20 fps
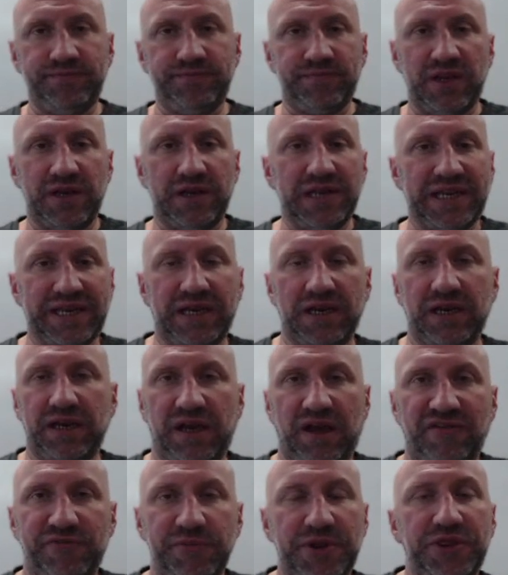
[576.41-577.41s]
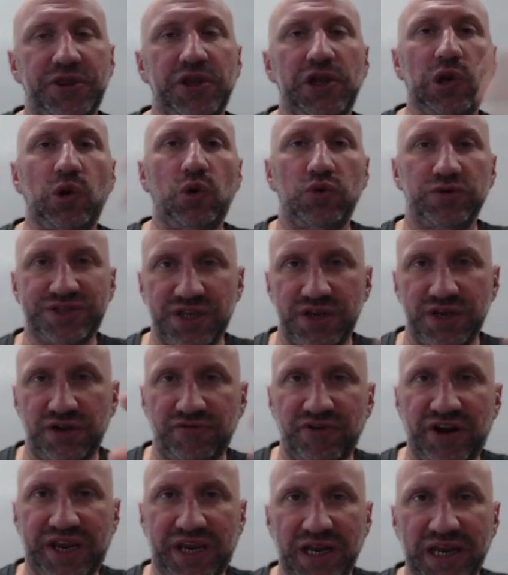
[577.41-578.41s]
legal and government, the laws and the
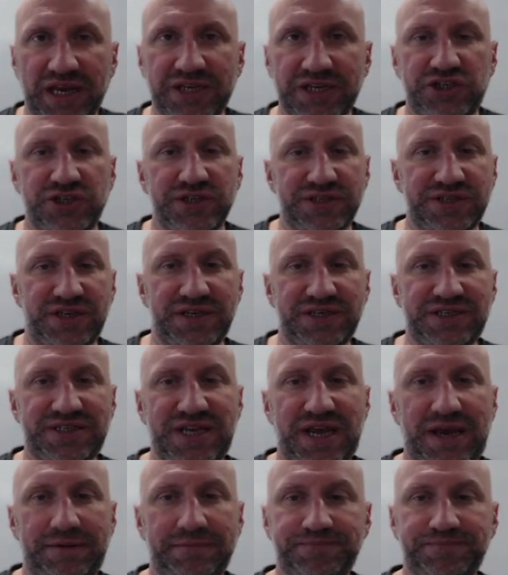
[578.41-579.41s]
regulations that are set.